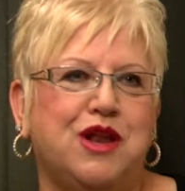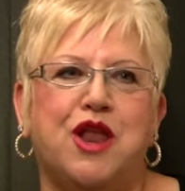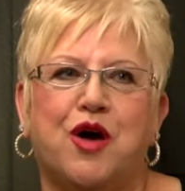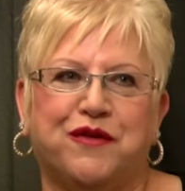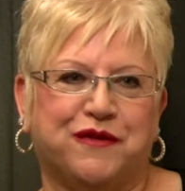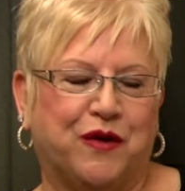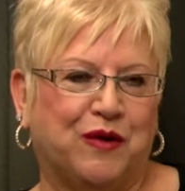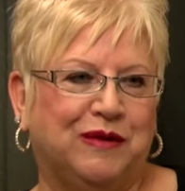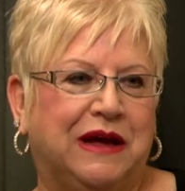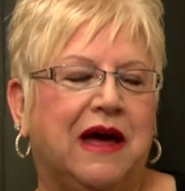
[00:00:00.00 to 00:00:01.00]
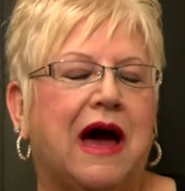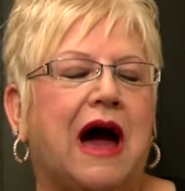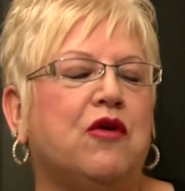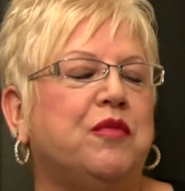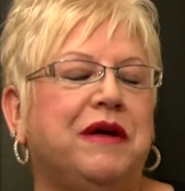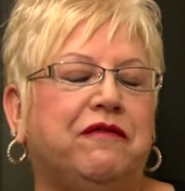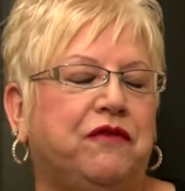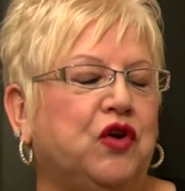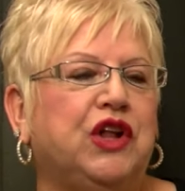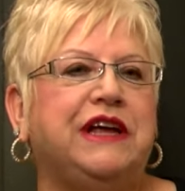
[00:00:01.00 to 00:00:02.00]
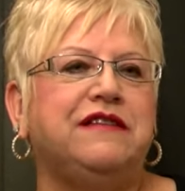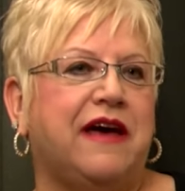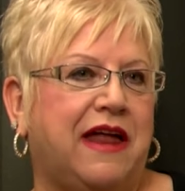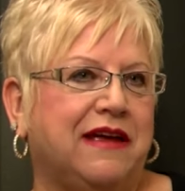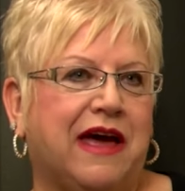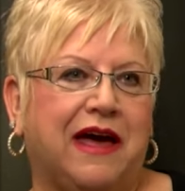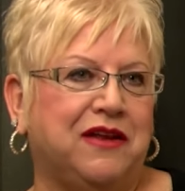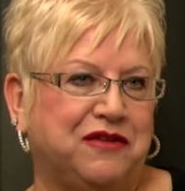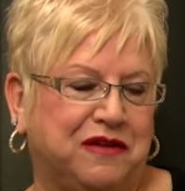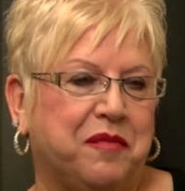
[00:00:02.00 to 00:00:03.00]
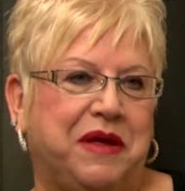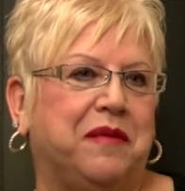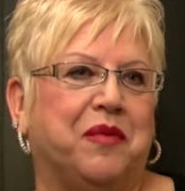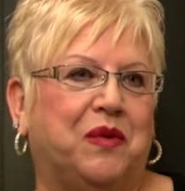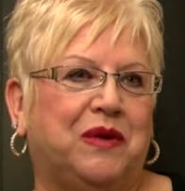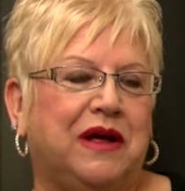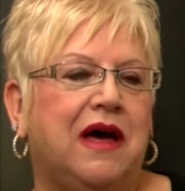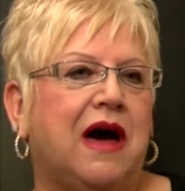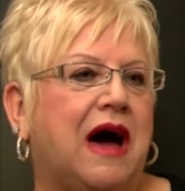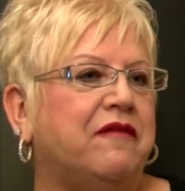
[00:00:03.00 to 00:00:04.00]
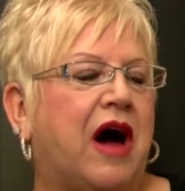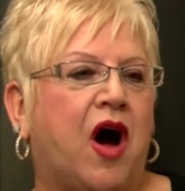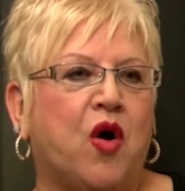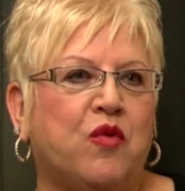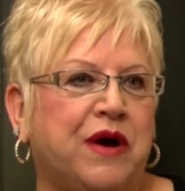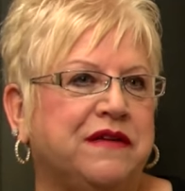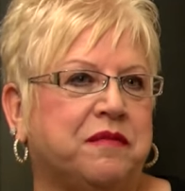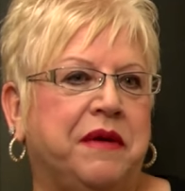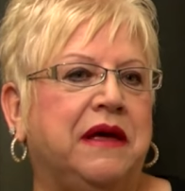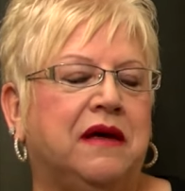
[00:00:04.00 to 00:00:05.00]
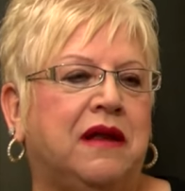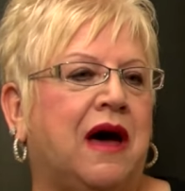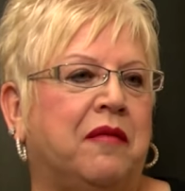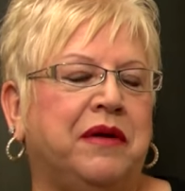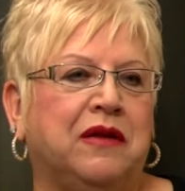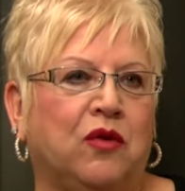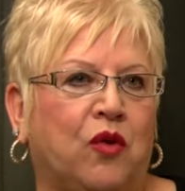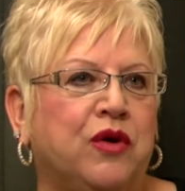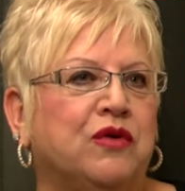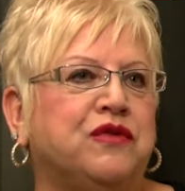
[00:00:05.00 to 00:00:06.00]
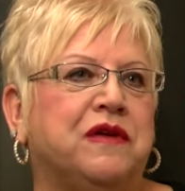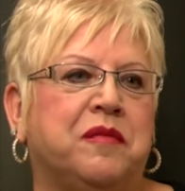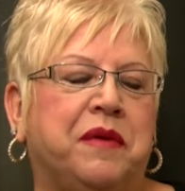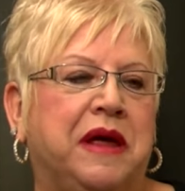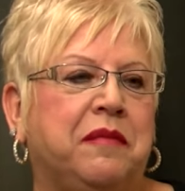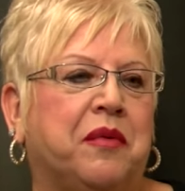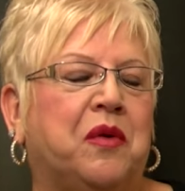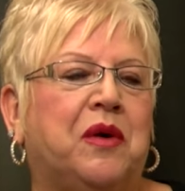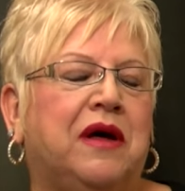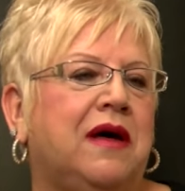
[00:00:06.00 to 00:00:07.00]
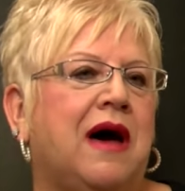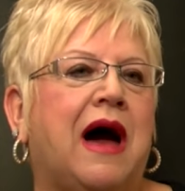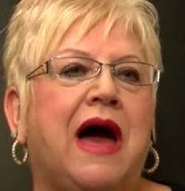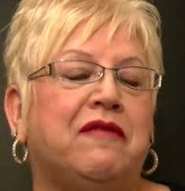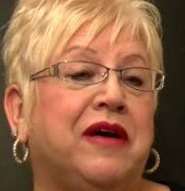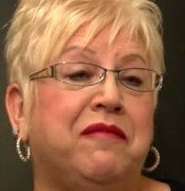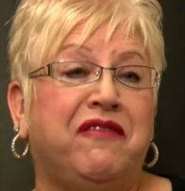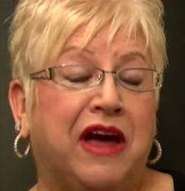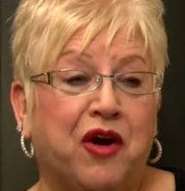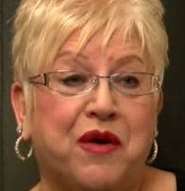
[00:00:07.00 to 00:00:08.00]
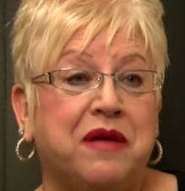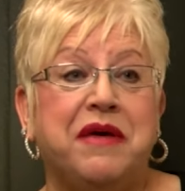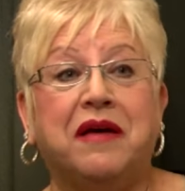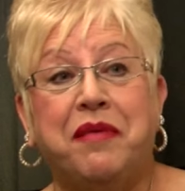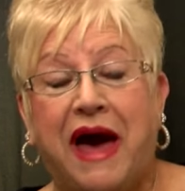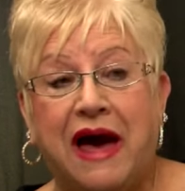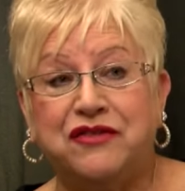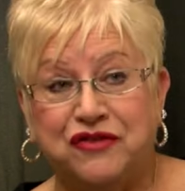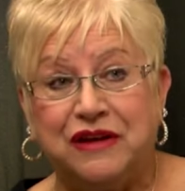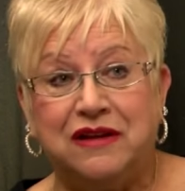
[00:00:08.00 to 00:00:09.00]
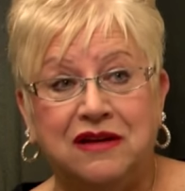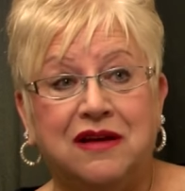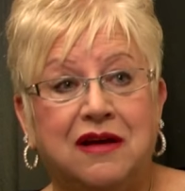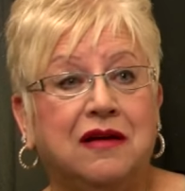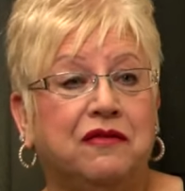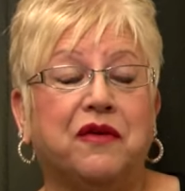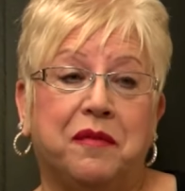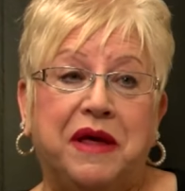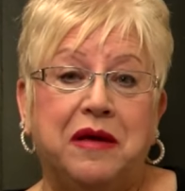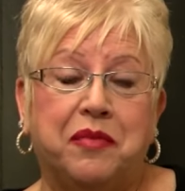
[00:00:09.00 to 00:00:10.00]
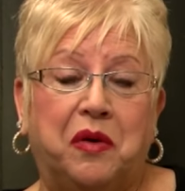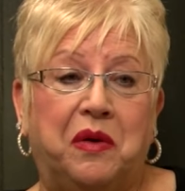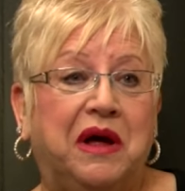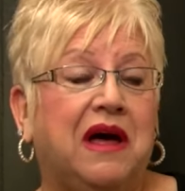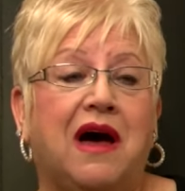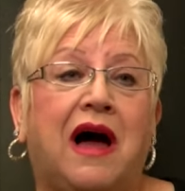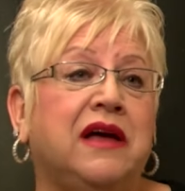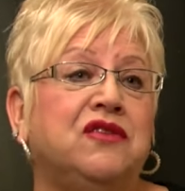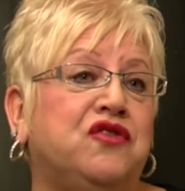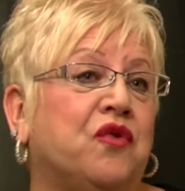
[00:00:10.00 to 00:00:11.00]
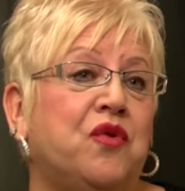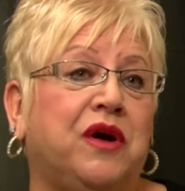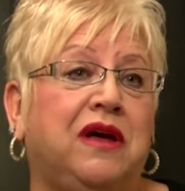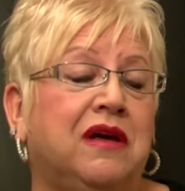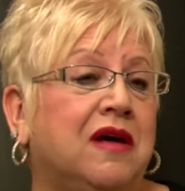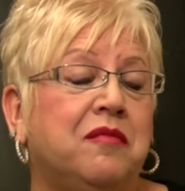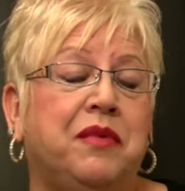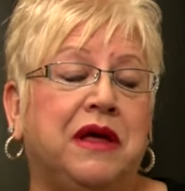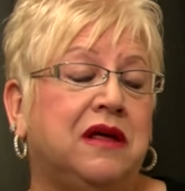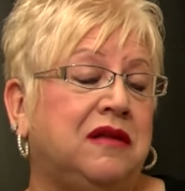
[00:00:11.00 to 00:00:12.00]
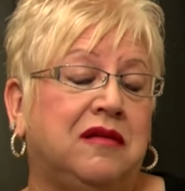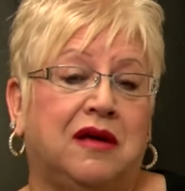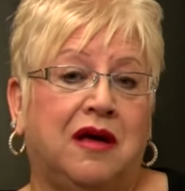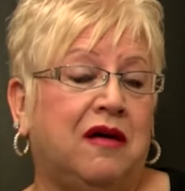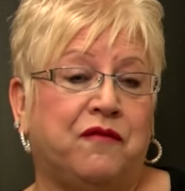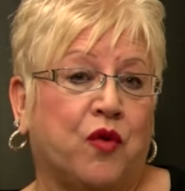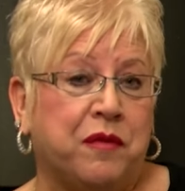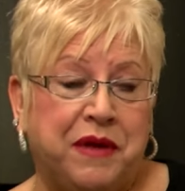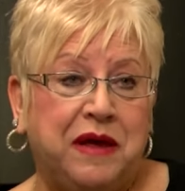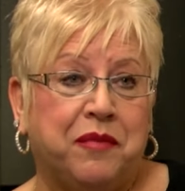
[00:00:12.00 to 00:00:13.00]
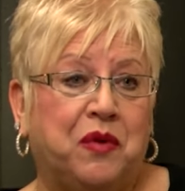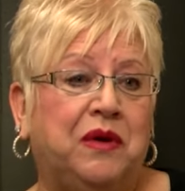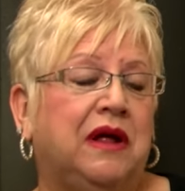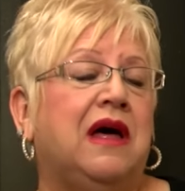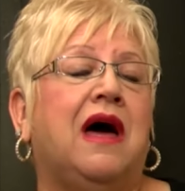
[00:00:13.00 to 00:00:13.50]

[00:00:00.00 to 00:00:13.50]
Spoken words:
No, sir. I will be fully dedicated to the people. I've always been. I've been loyal to the people. I have a very big passion for the people. I enjoy being for the people.